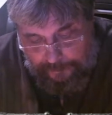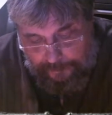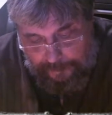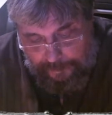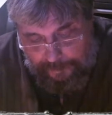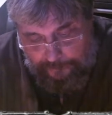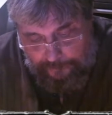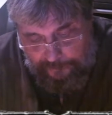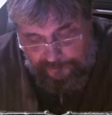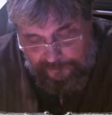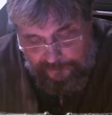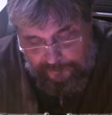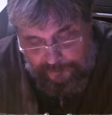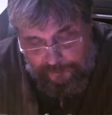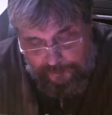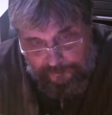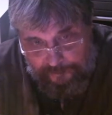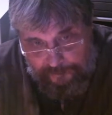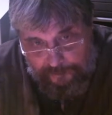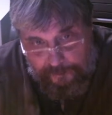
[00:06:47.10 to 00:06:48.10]
I was in
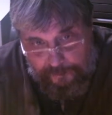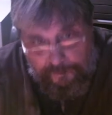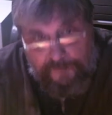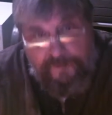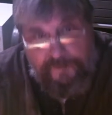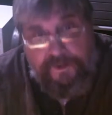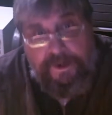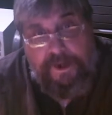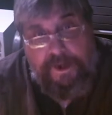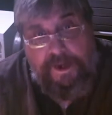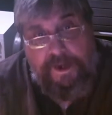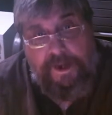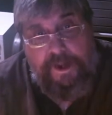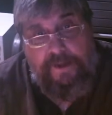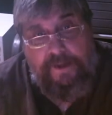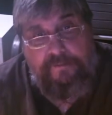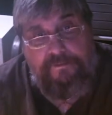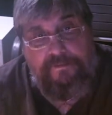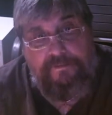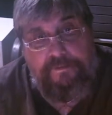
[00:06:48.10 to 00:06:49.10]
there for a month and a
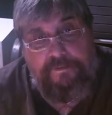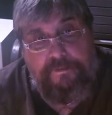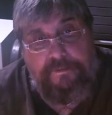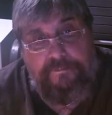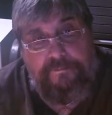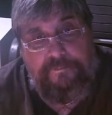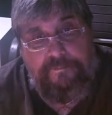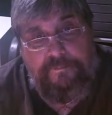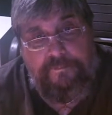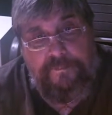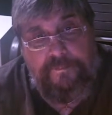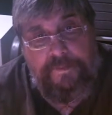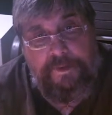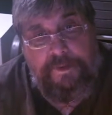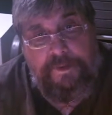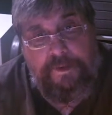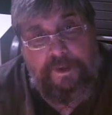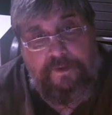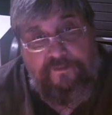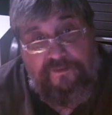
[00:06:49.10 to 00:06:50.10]
half.
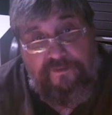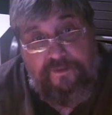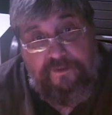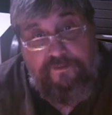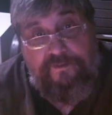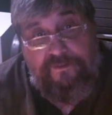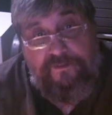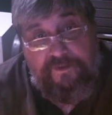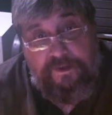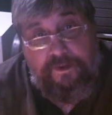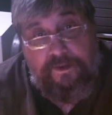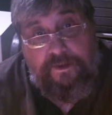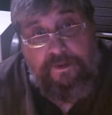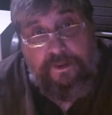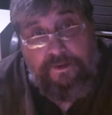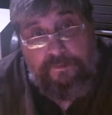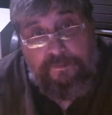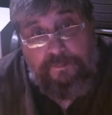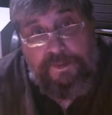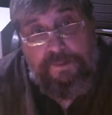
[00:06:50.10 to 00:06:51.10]
I did see a
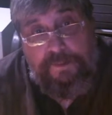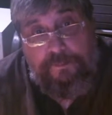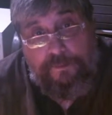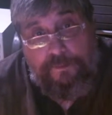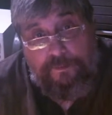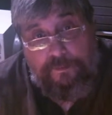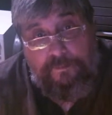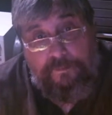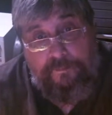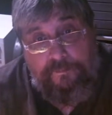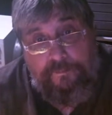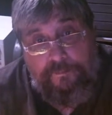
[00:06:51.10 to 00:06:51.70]
lot of people,